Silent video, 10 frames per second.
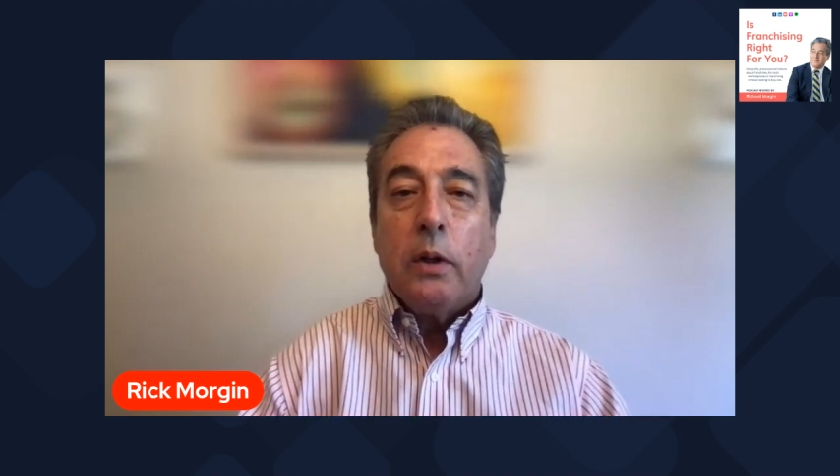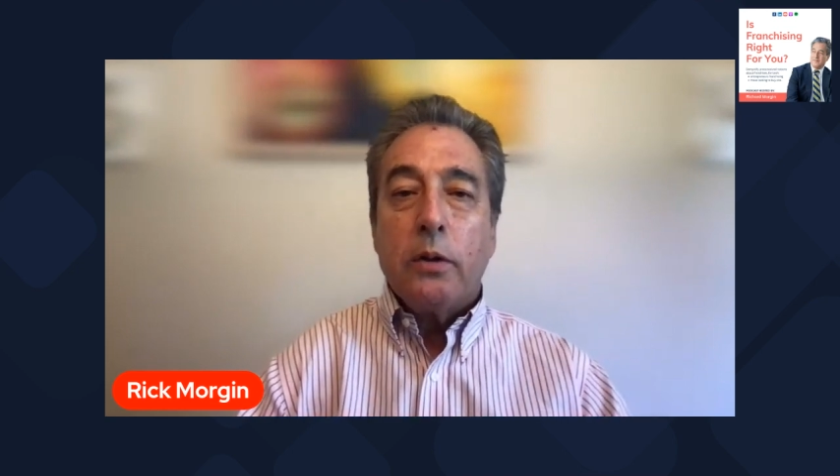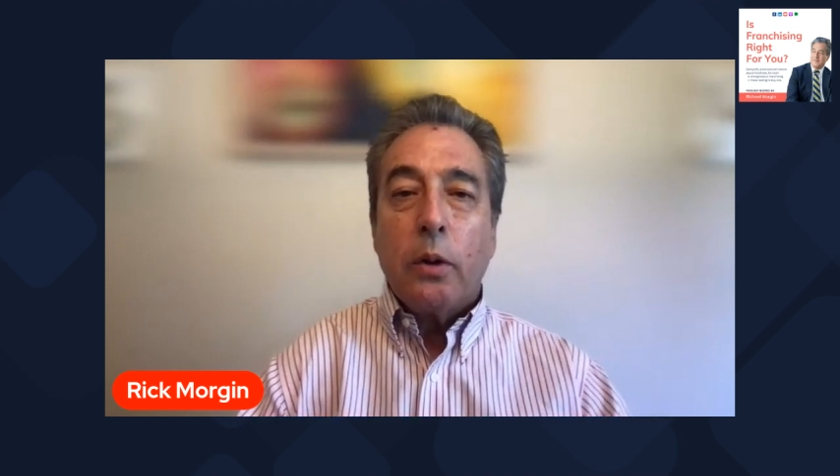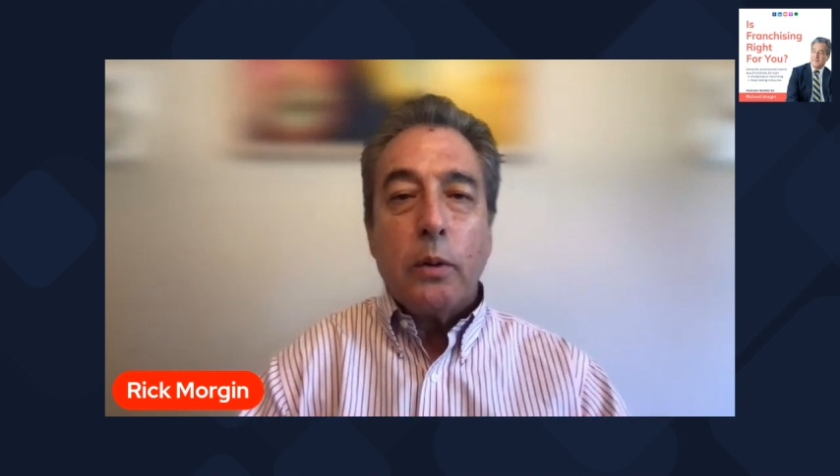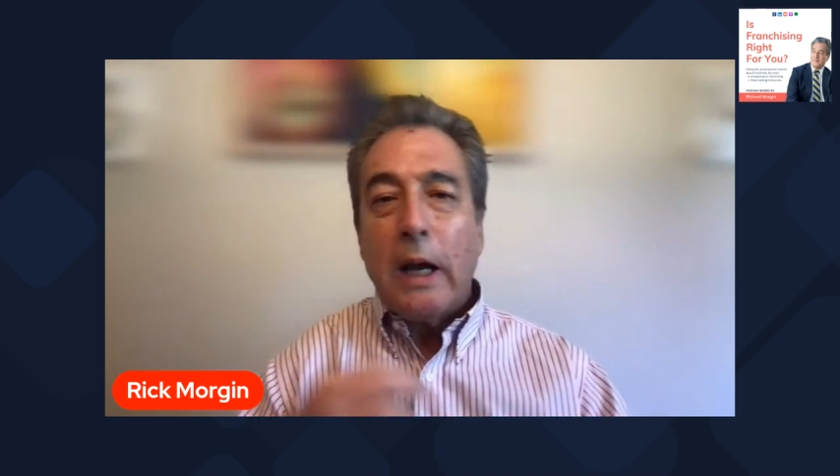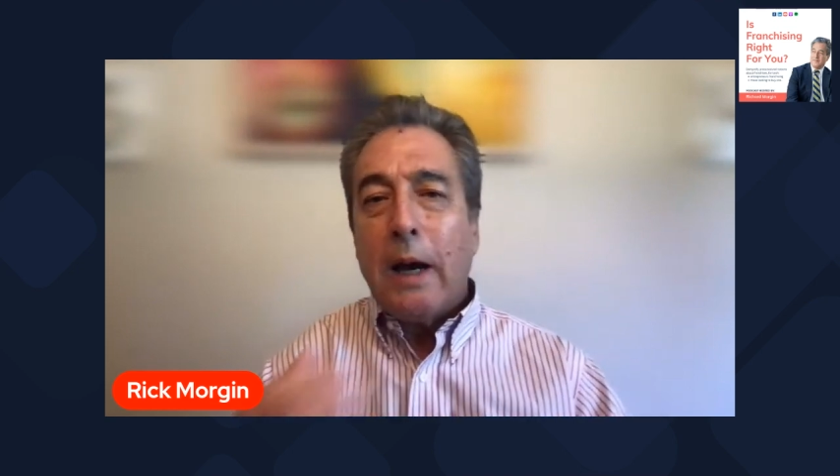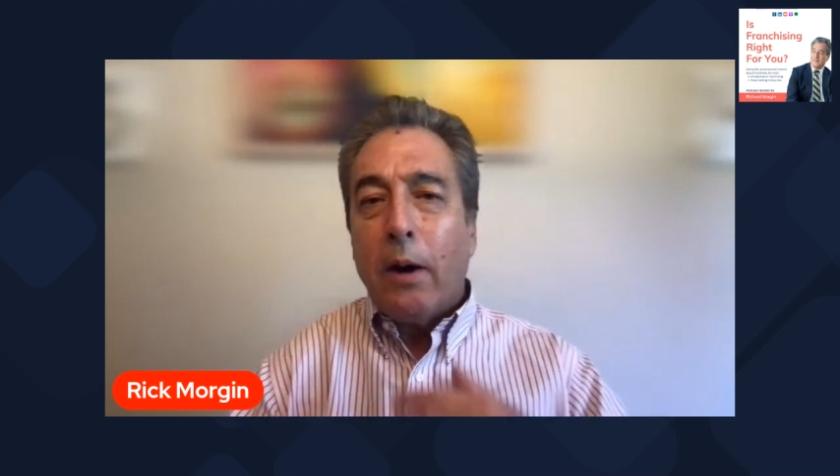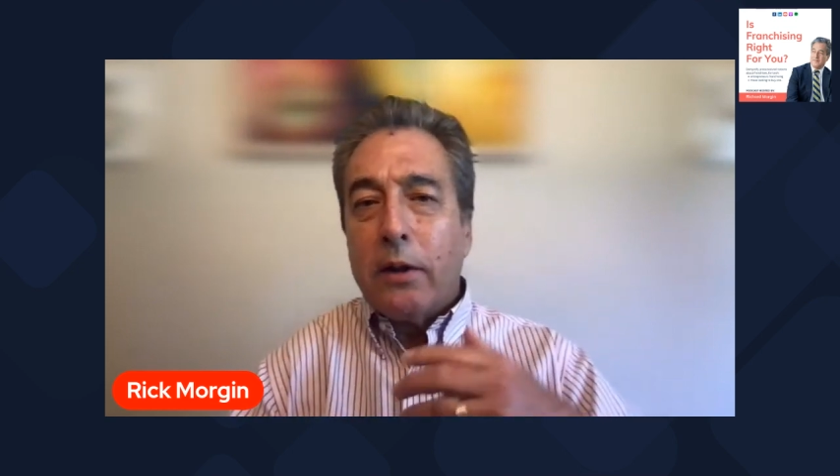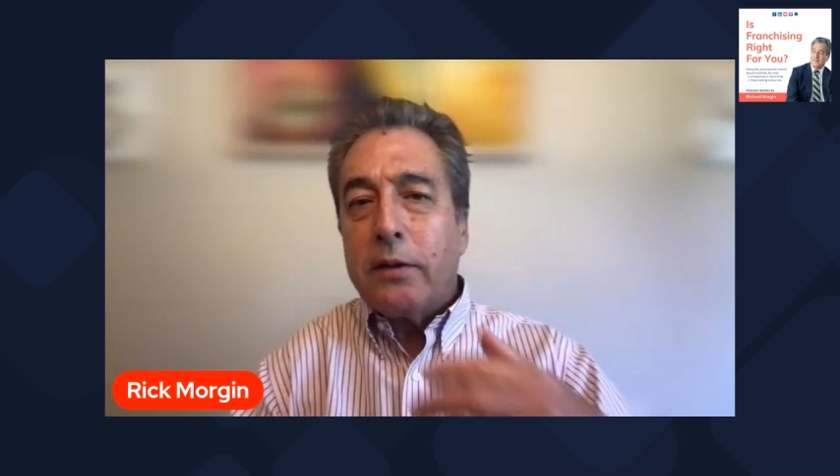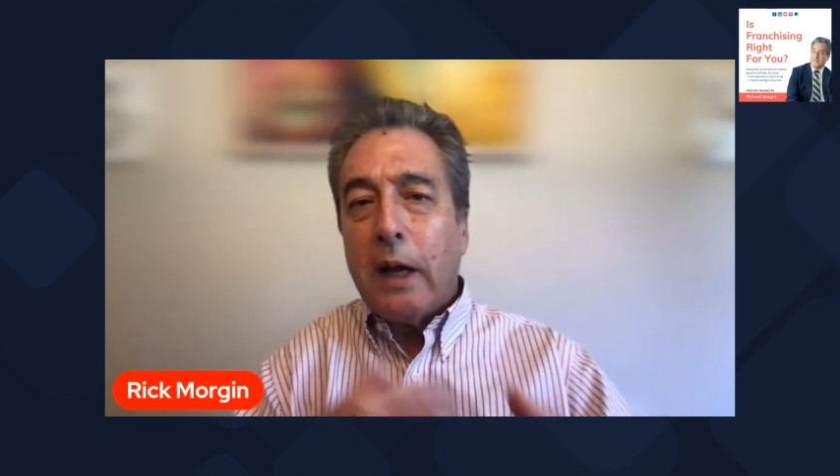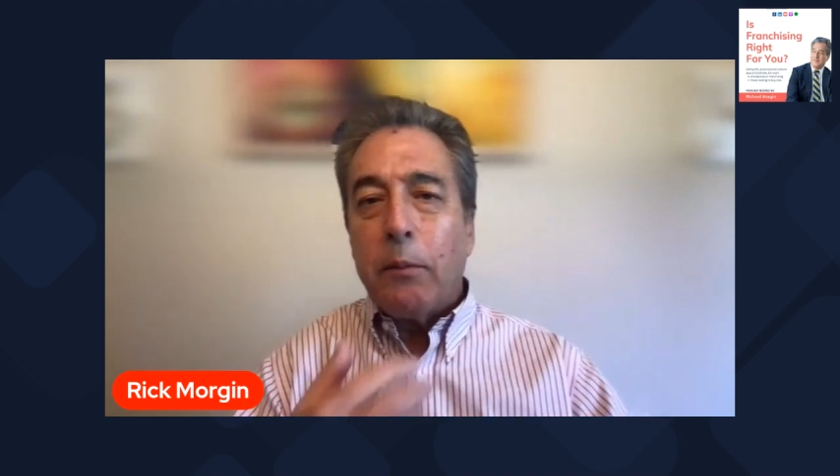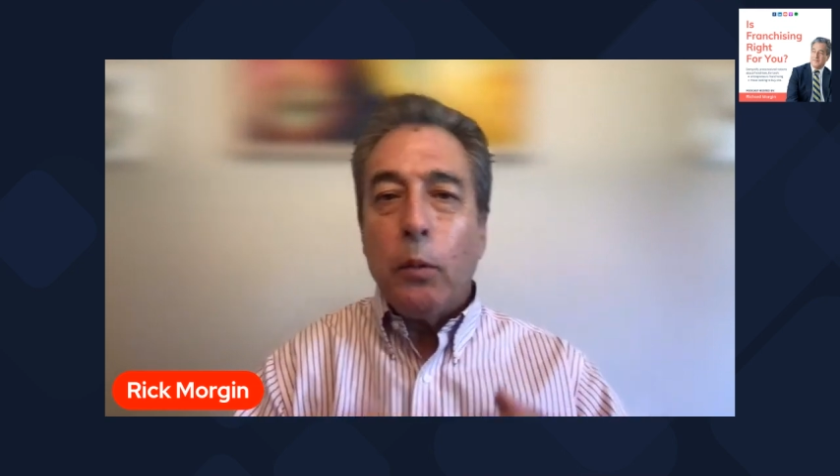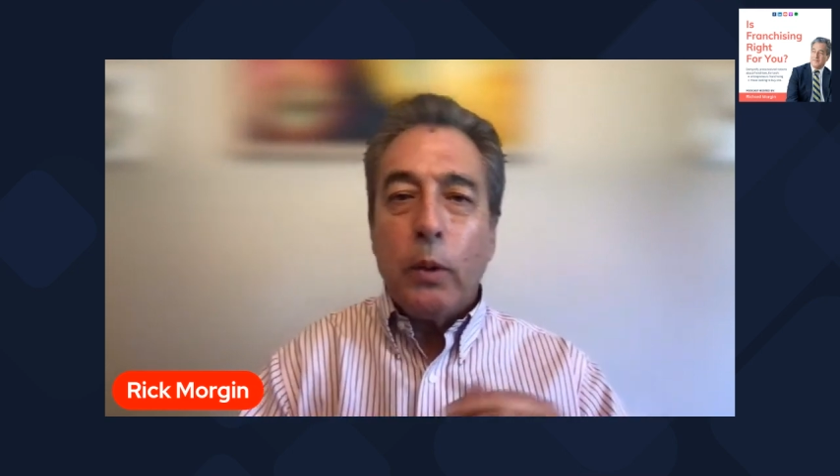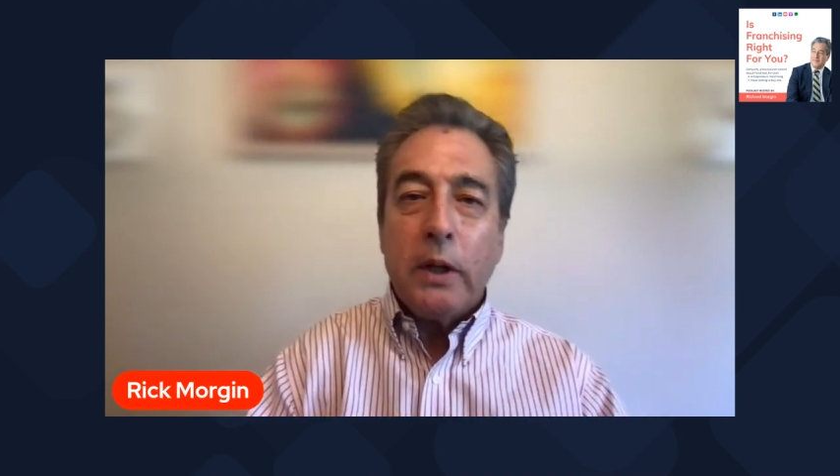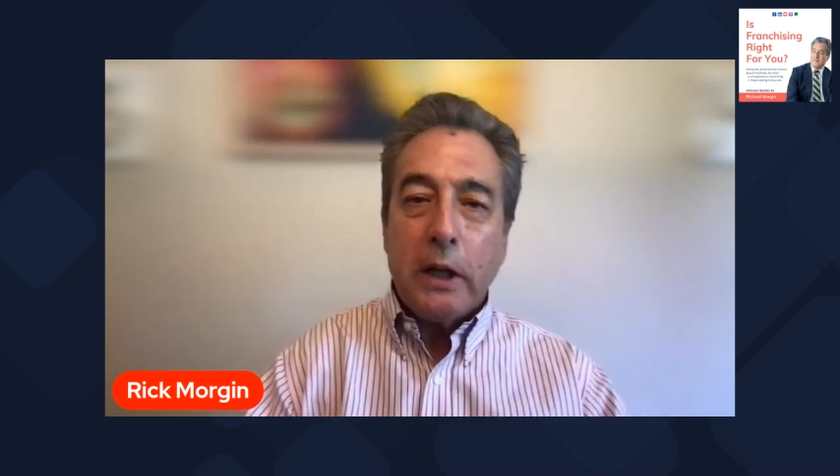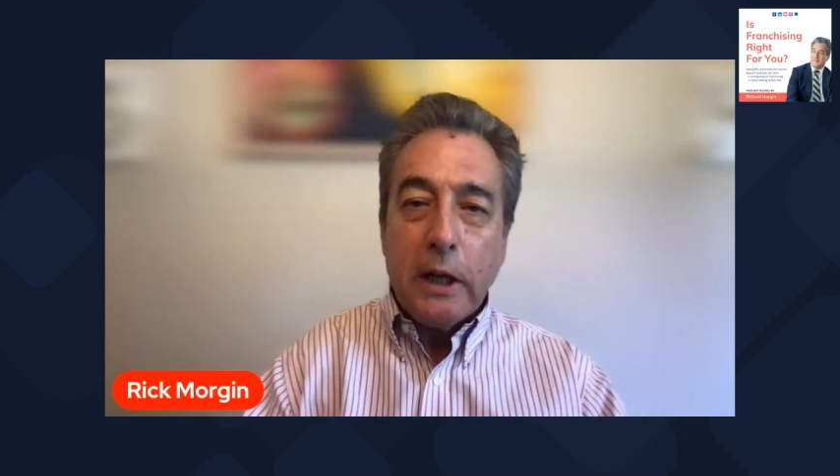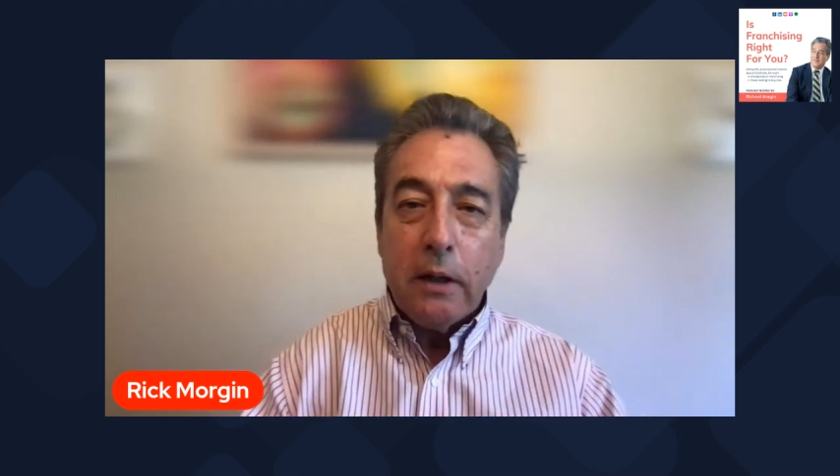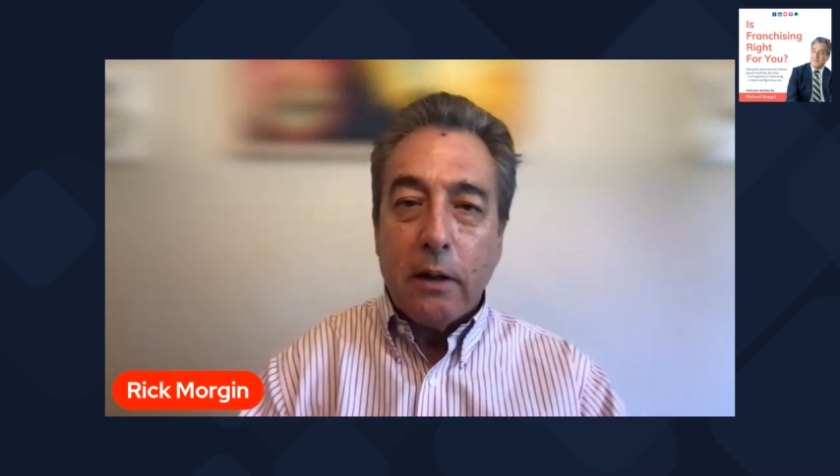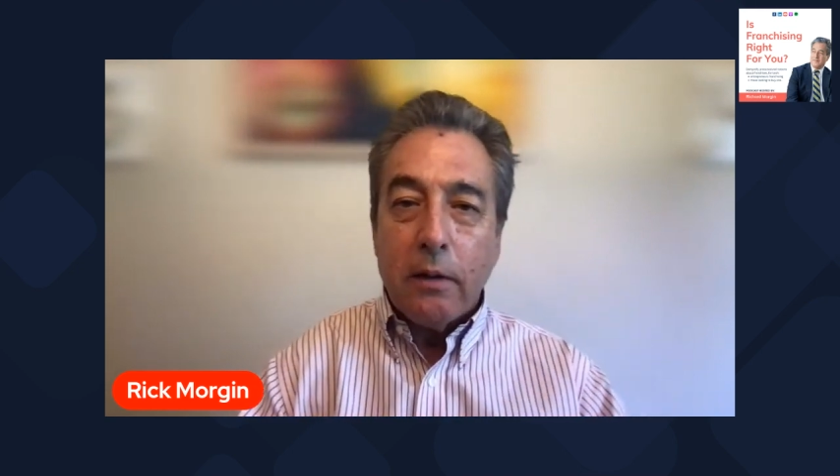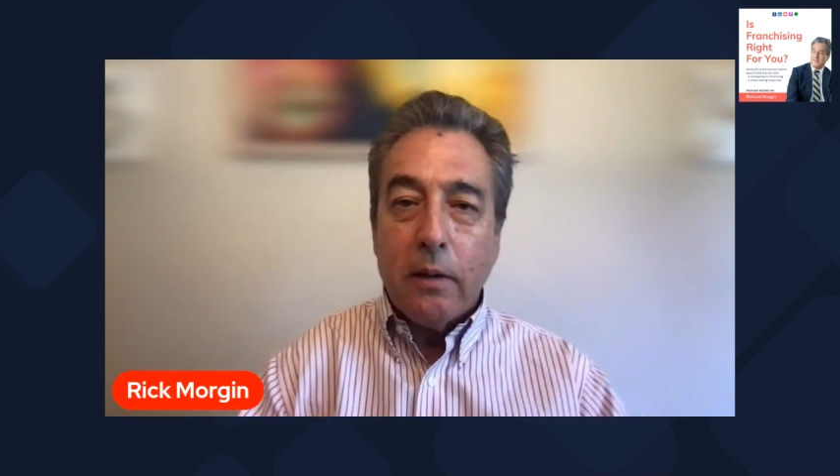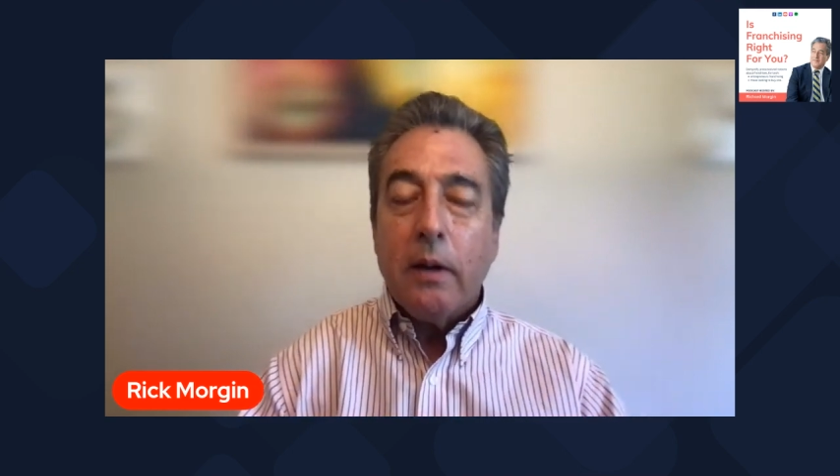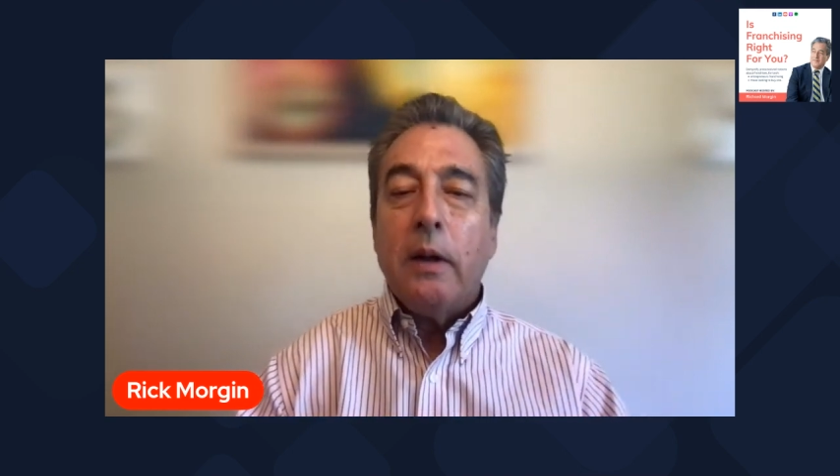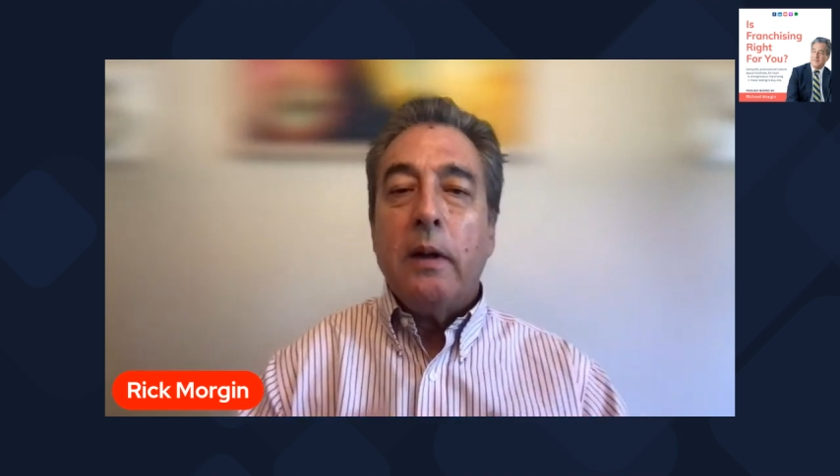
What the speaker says: So to have all this to happen within a year,